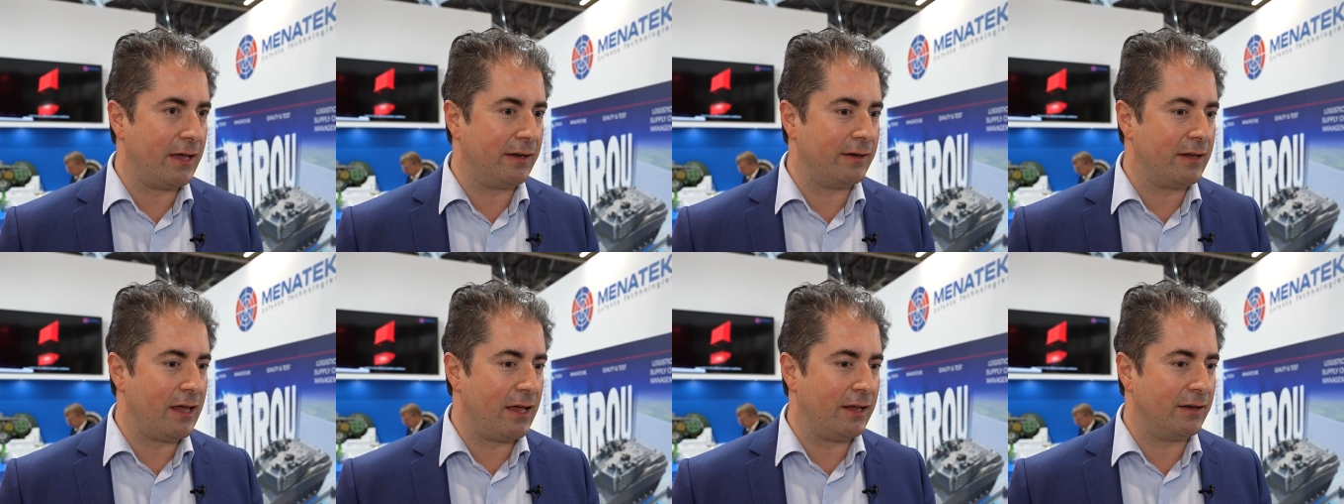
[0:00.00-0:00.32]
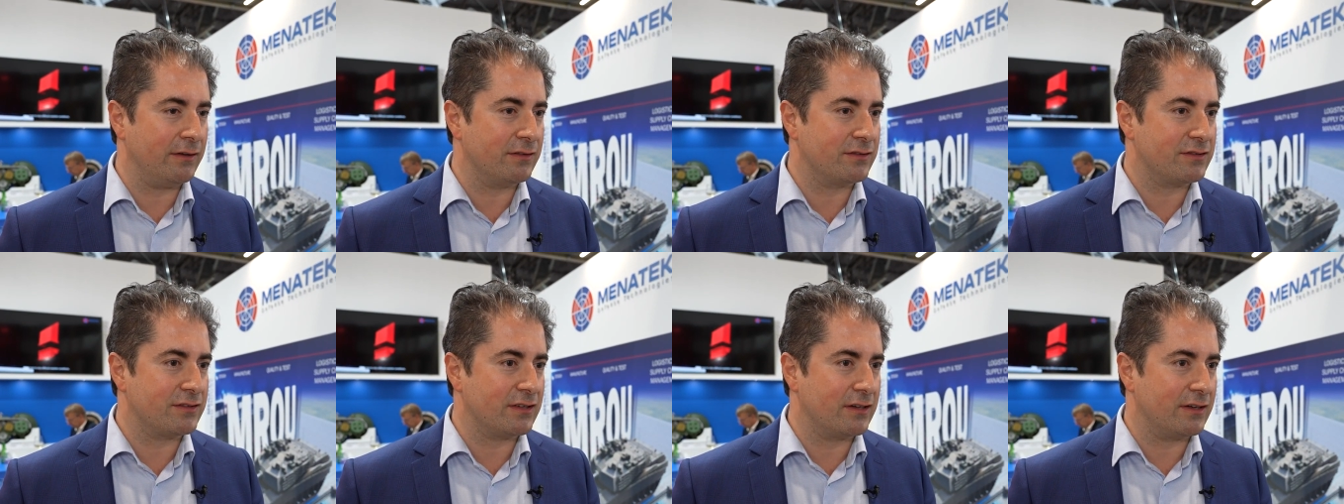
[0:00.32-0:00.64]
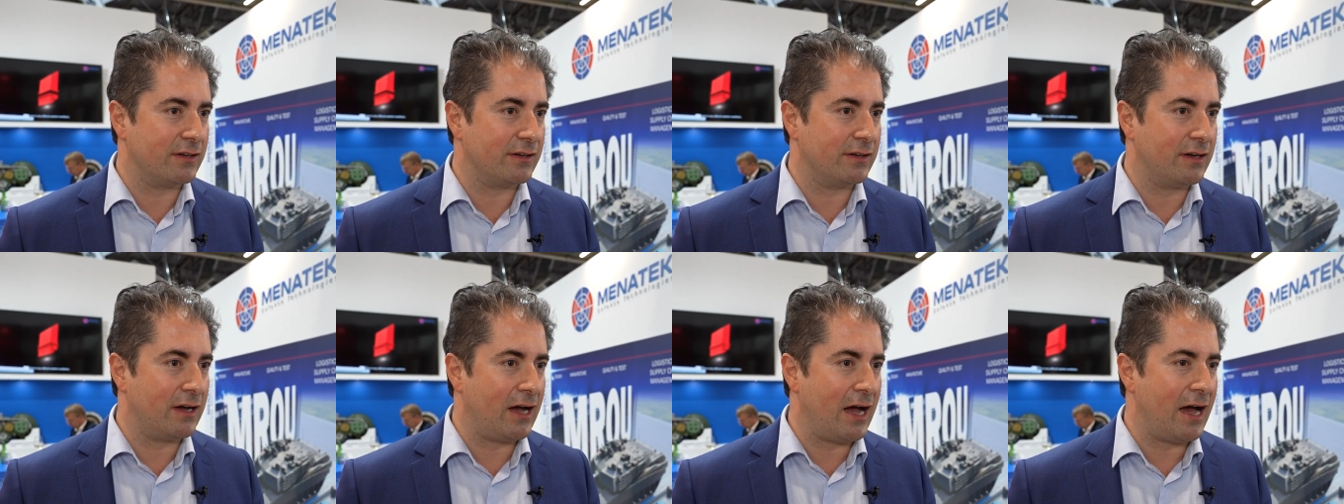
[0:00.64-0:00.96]
and and
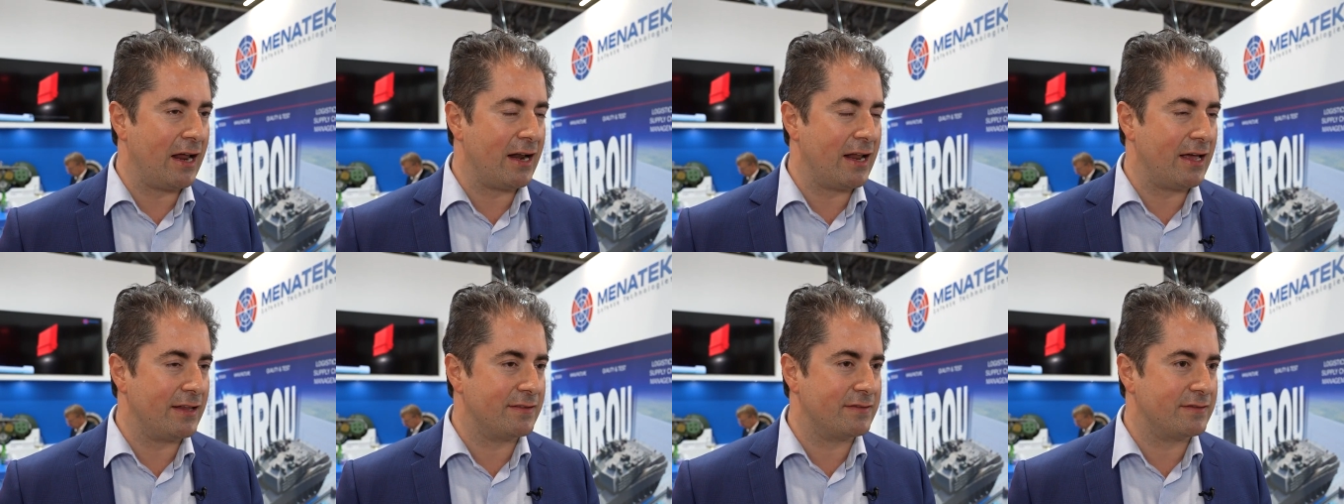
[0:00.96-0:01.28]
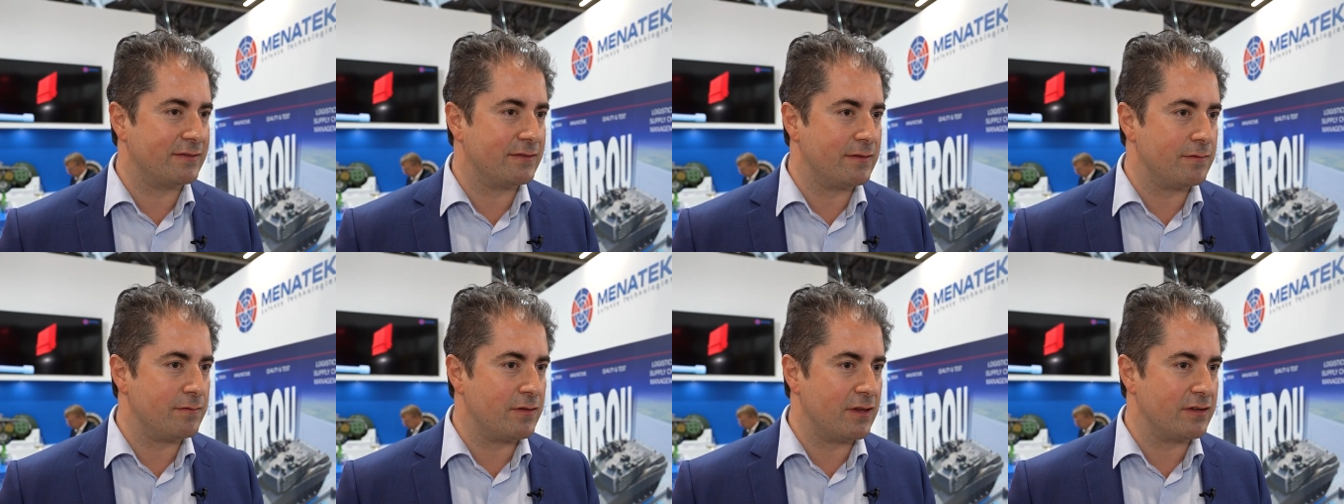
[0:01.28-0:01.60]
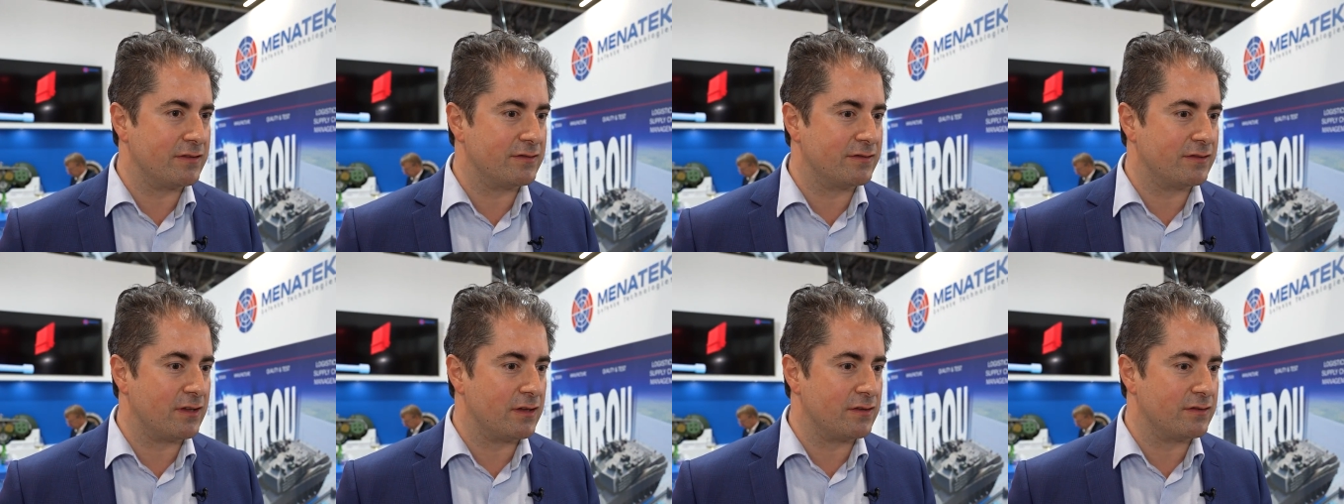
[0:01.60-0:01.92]
uh, highlight
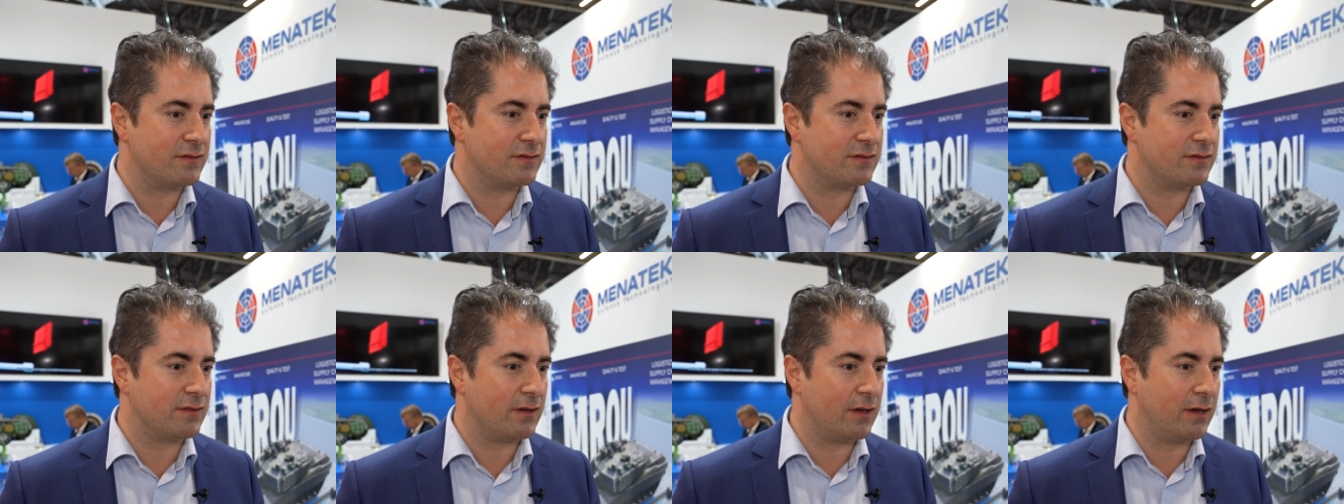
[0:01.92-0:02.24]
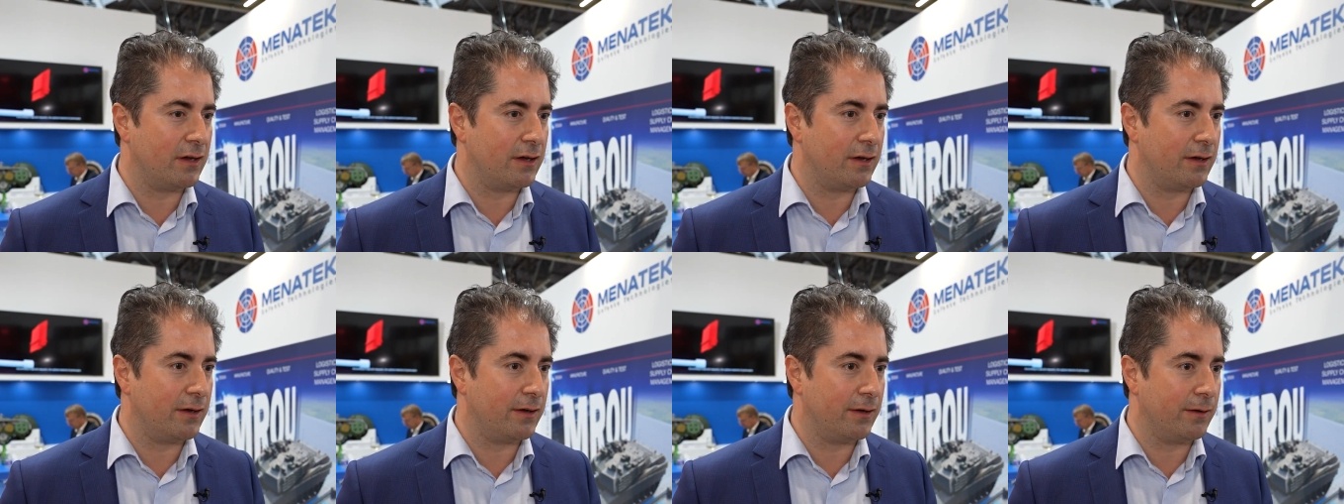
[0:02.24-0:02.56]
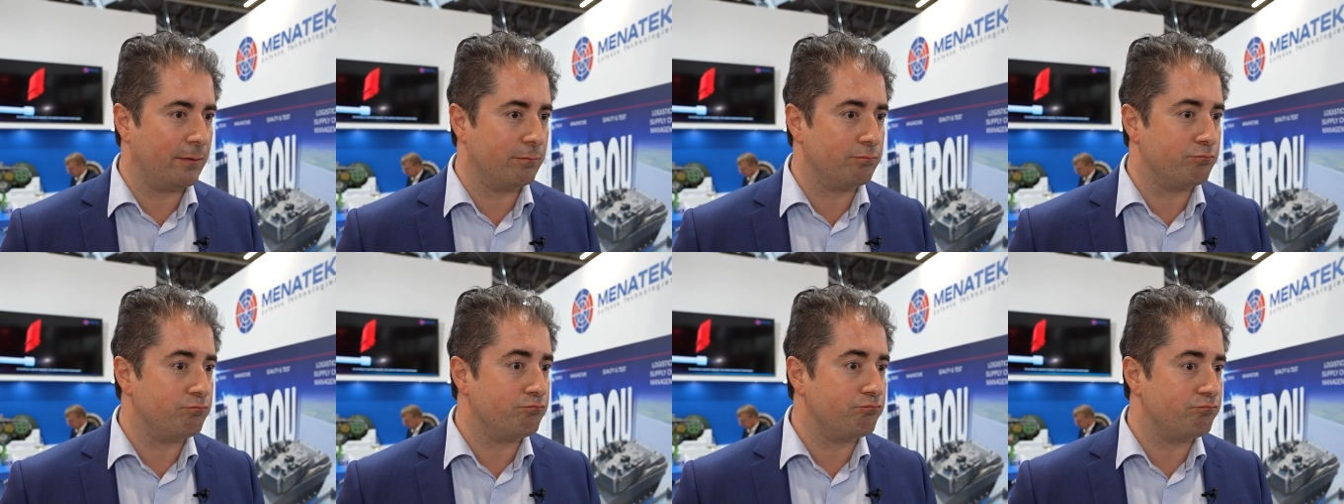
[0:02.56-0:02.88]
this this
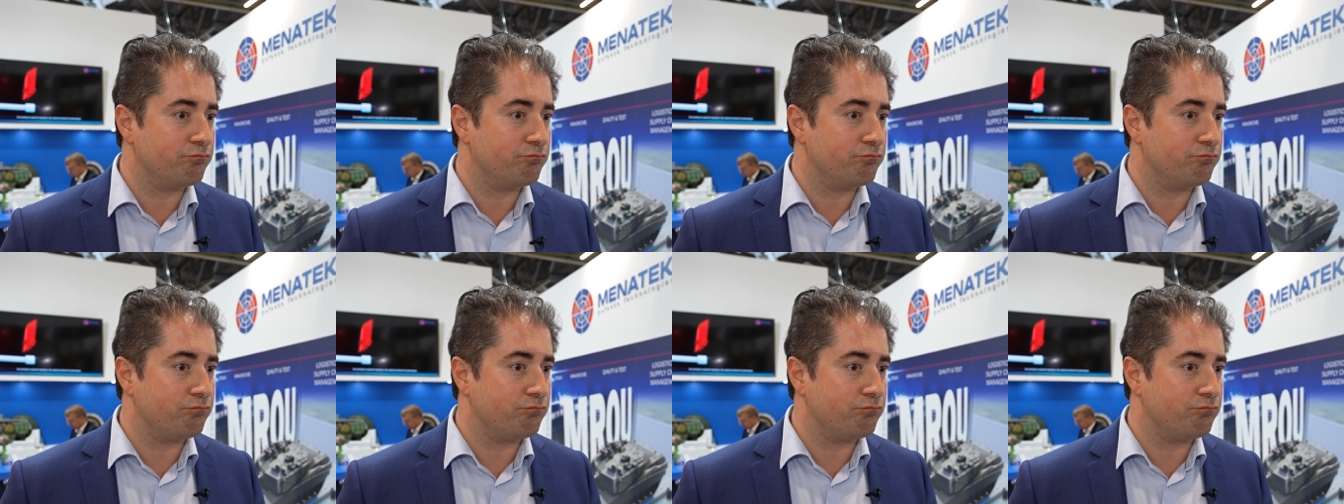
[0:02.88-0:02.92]
uh,